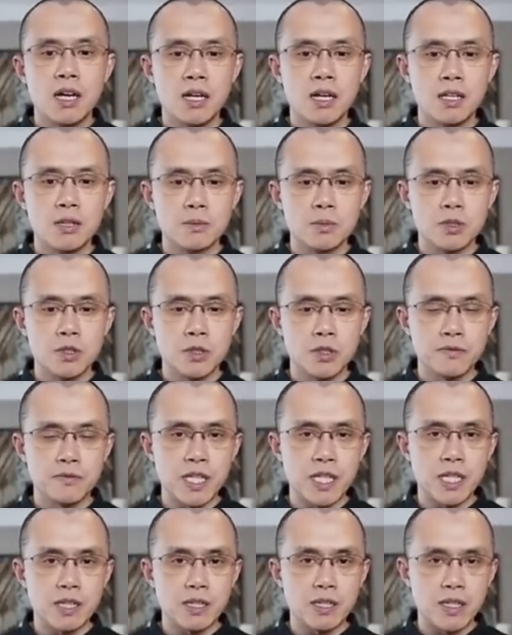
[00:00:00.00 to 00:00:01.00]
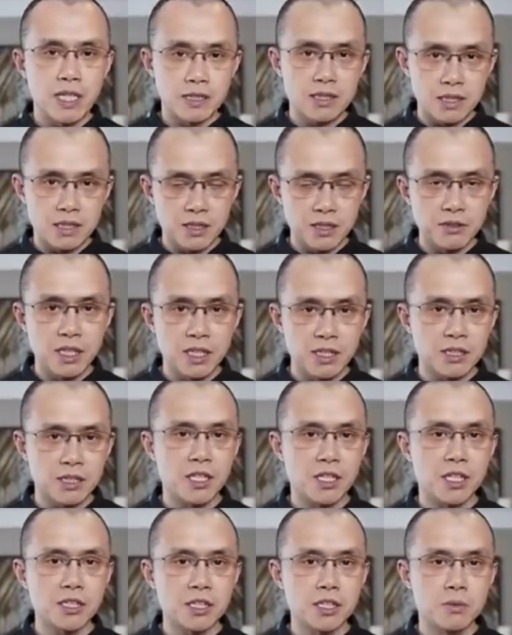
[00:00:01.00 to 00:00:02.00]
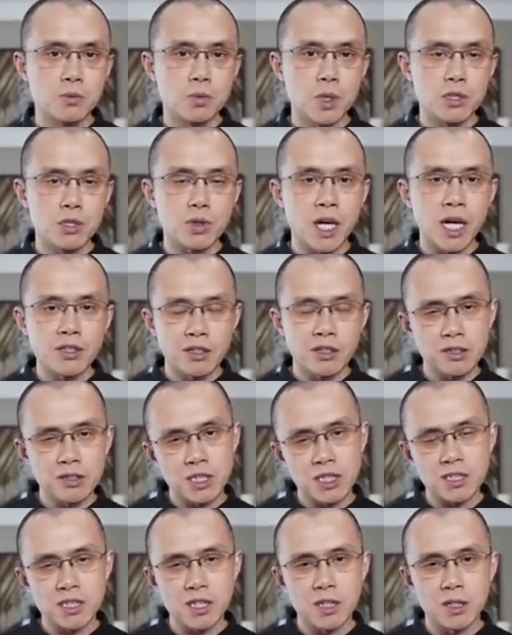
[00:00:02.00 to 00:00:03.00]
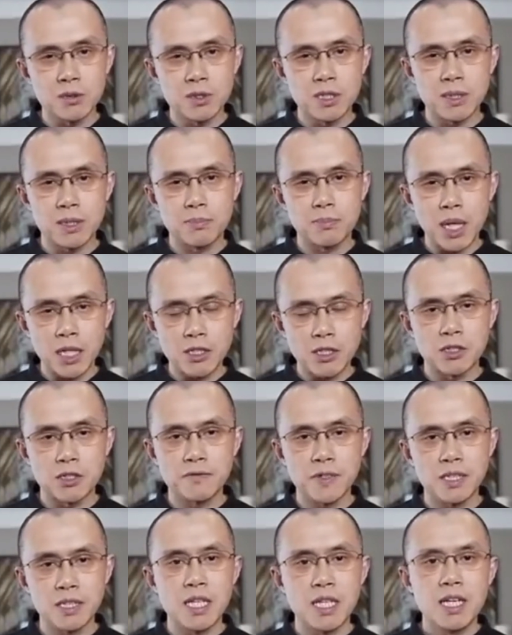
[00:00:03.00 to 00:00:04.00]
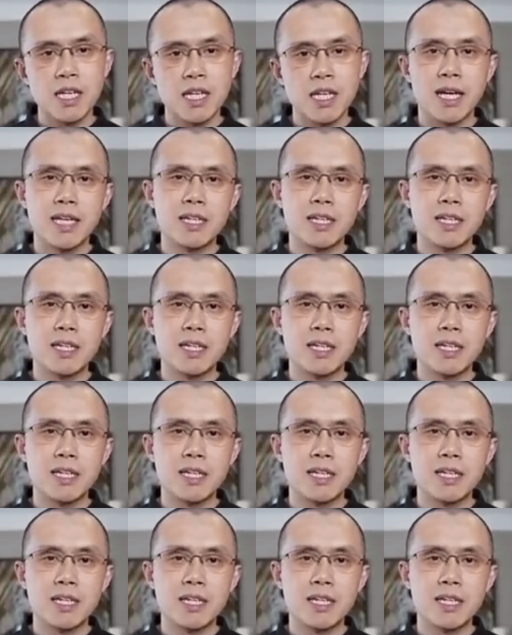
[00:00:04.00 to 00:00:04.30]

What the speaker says: So if there's a deal in discussion, we try not to disclose much of it.